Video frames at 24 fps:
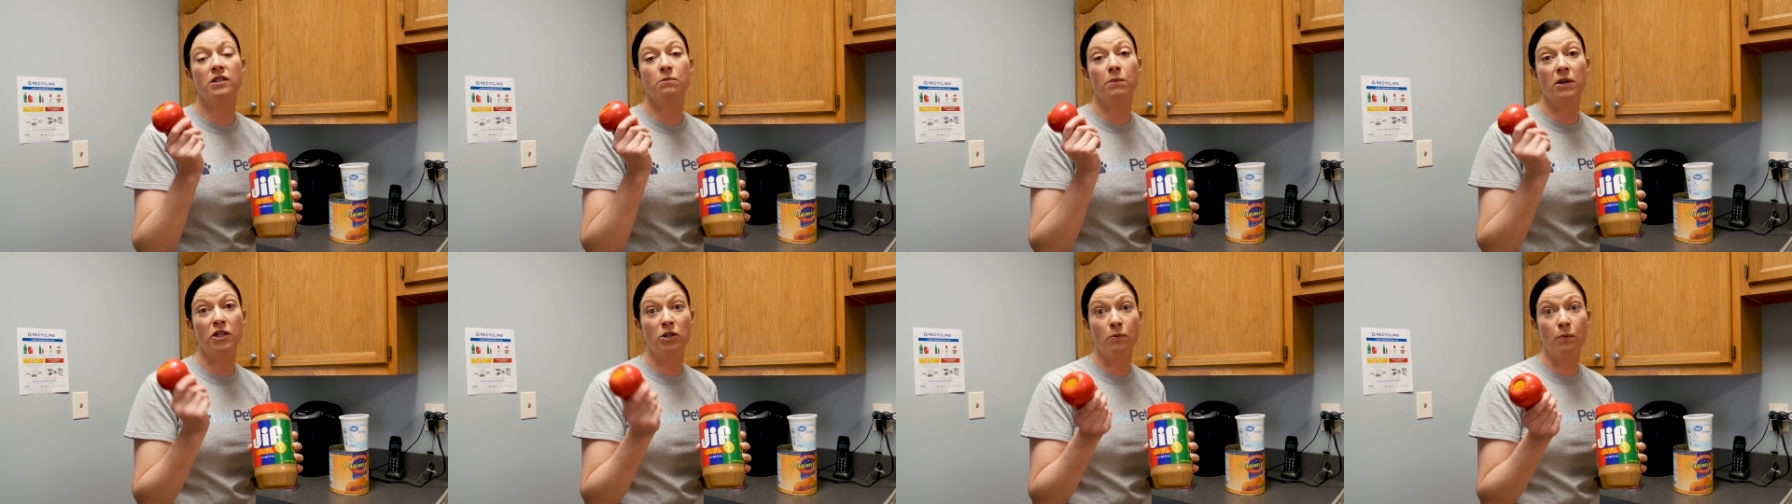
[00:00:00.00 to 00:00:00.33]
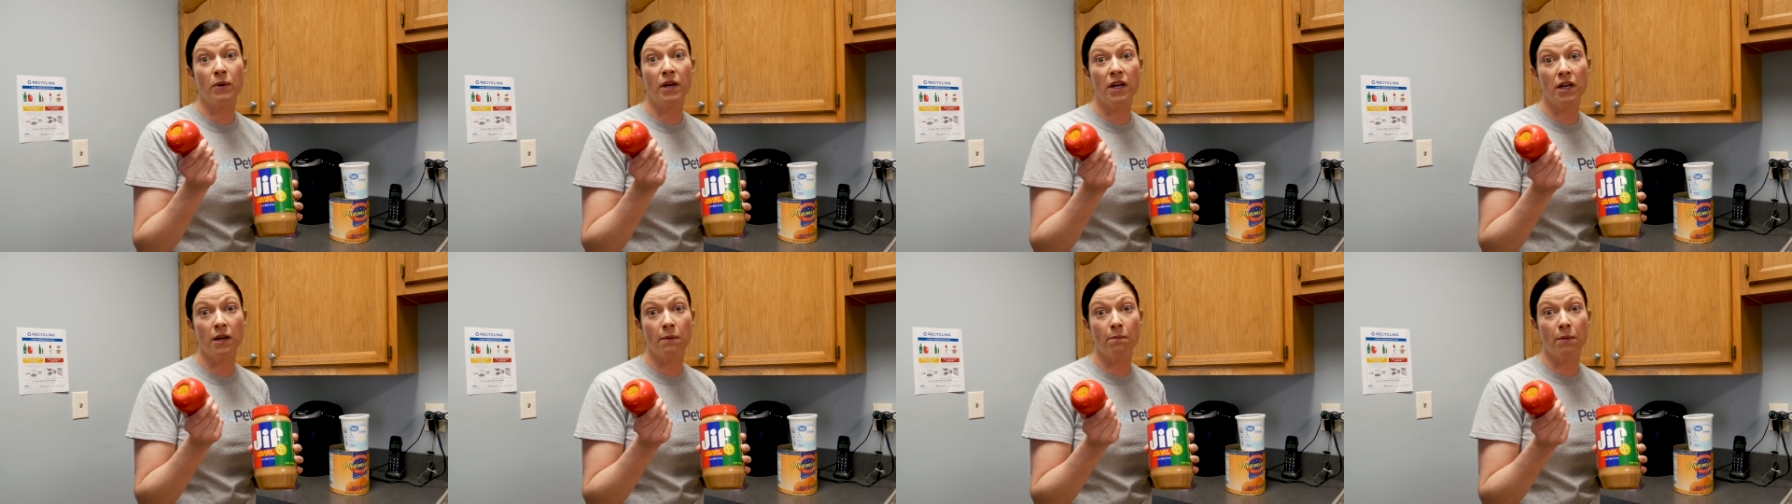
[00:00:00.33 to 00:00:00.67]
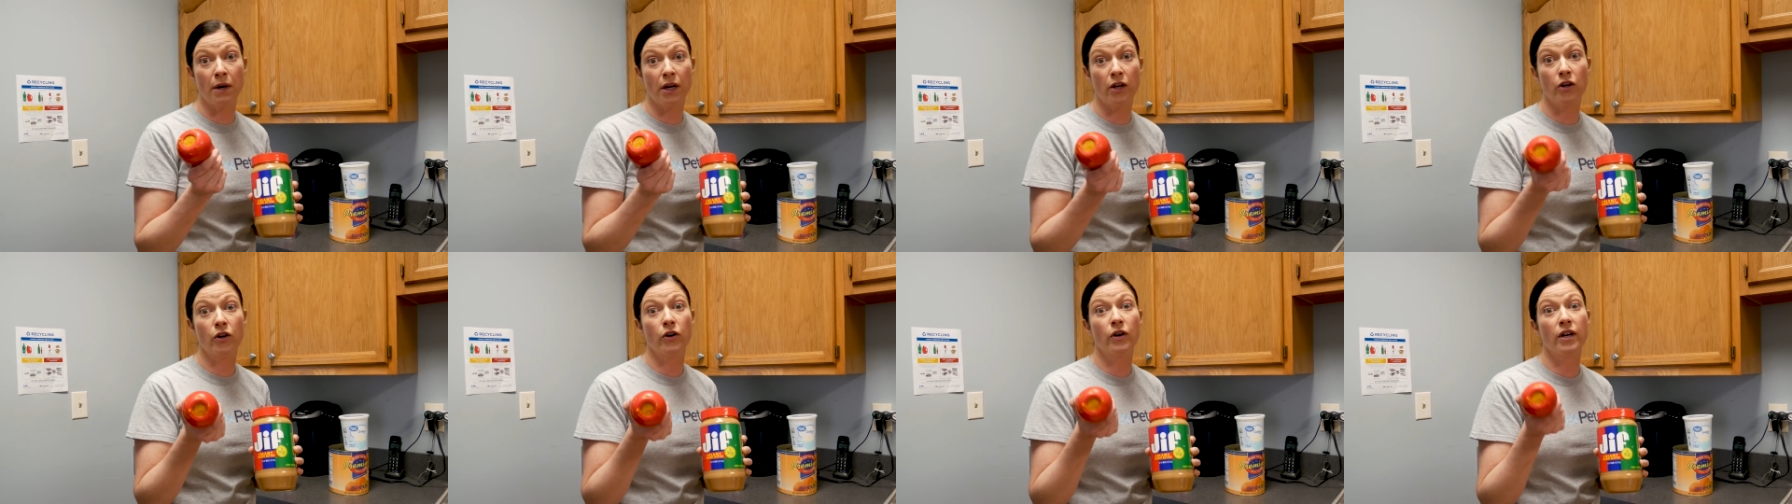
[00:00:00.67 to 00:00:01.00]
much peanut
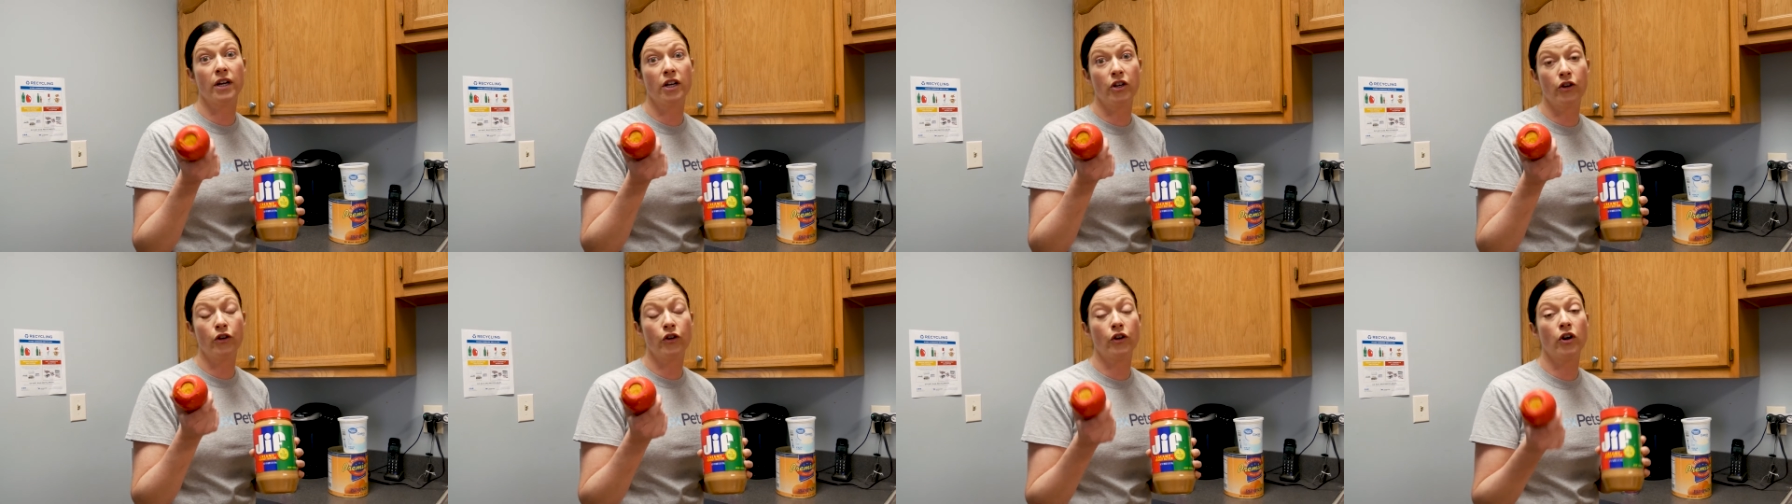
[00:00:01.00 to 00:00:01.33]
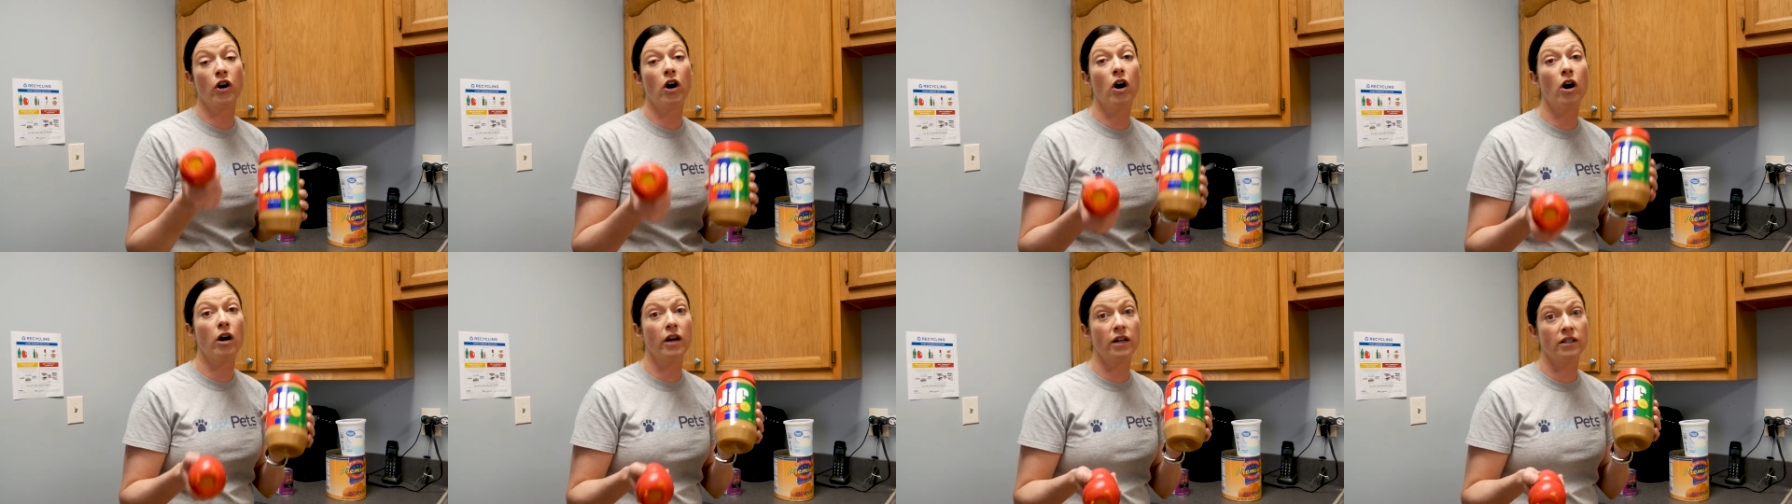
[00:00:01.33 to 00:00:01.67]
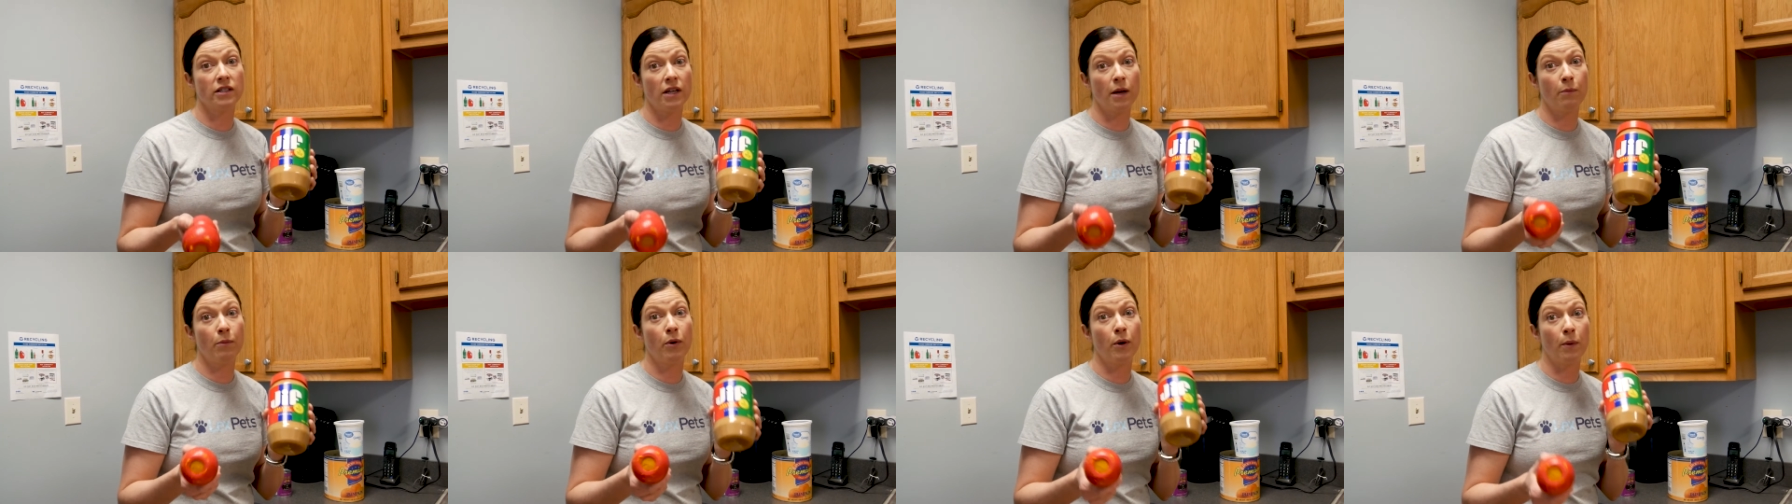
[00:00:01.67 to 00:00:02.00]
butter in your Kong
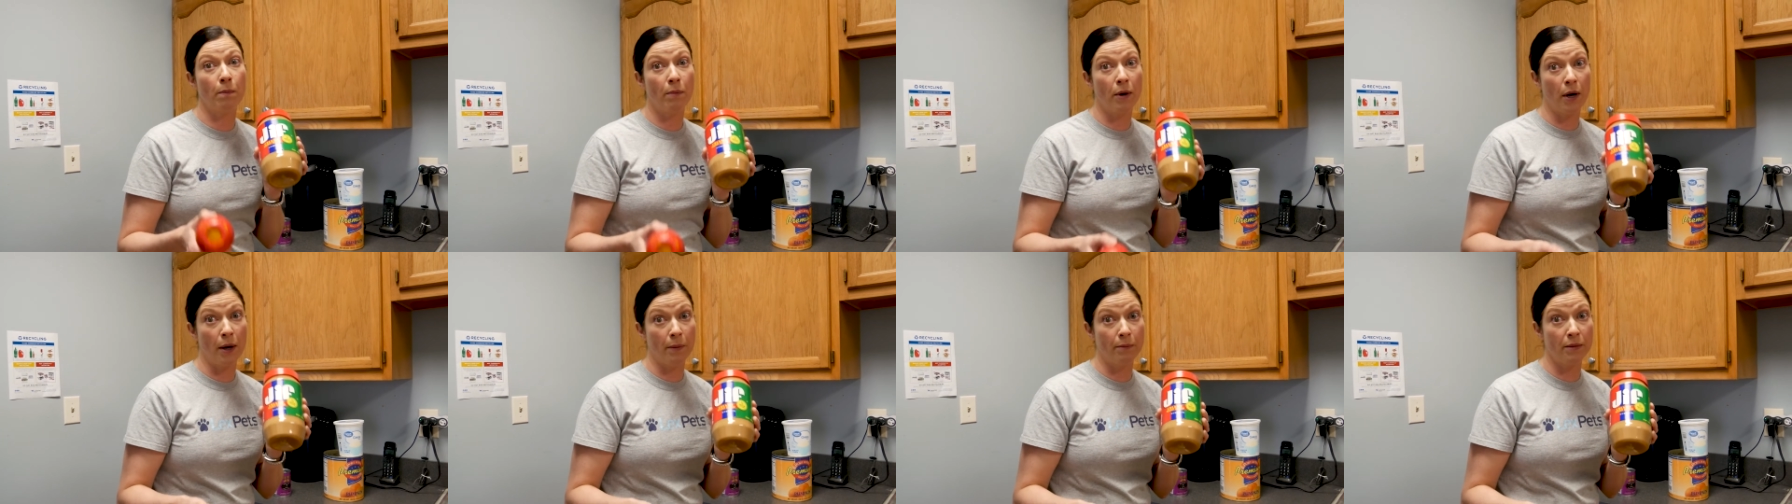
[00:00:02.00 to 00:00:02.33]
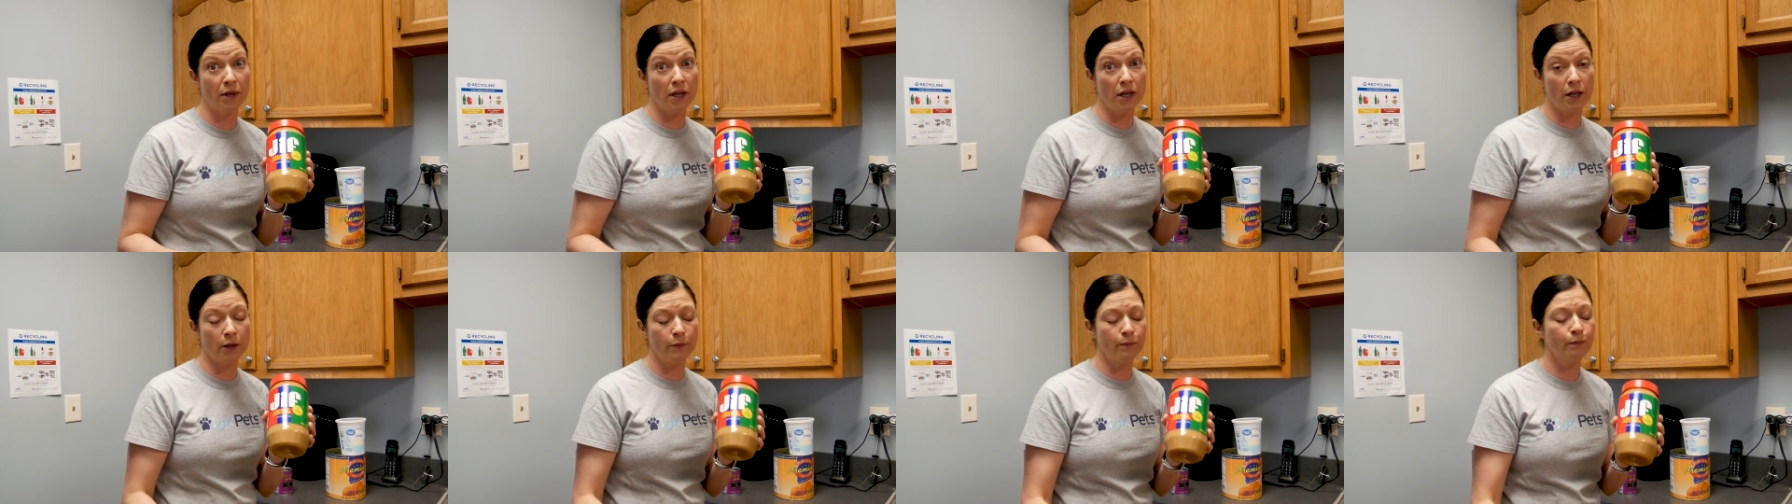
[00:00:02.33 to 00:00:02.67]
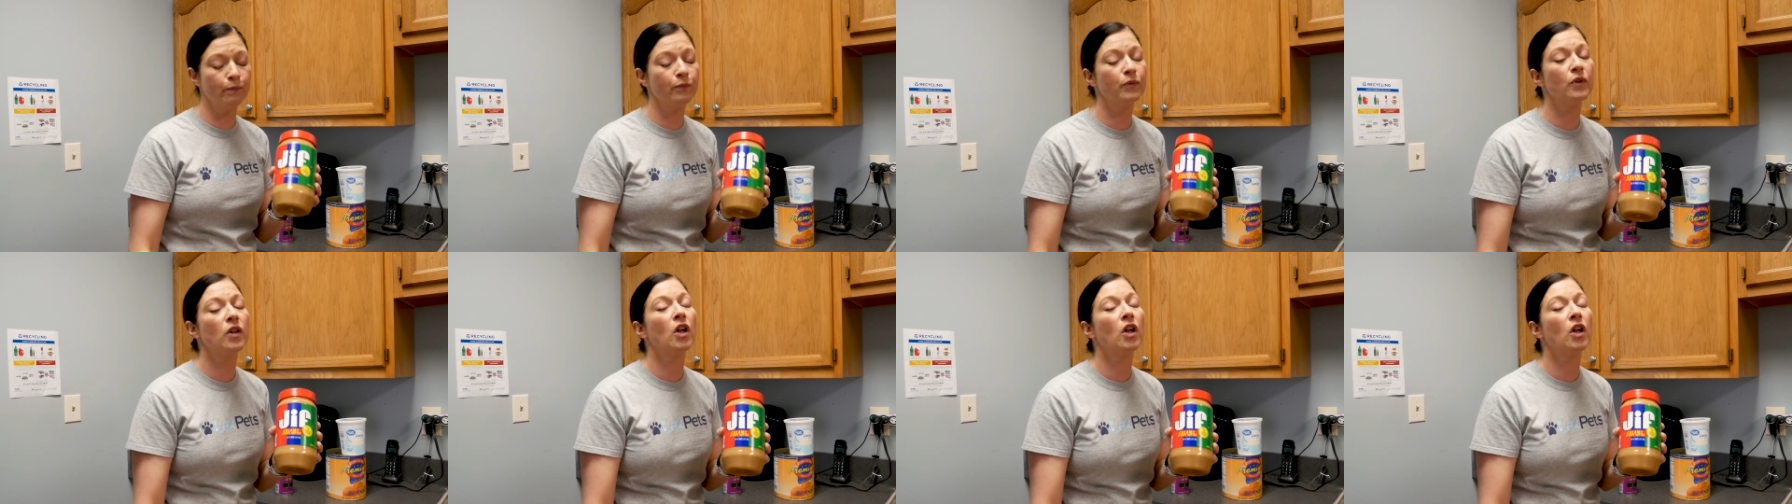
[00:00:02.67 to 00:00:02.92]
as I put pumpkin,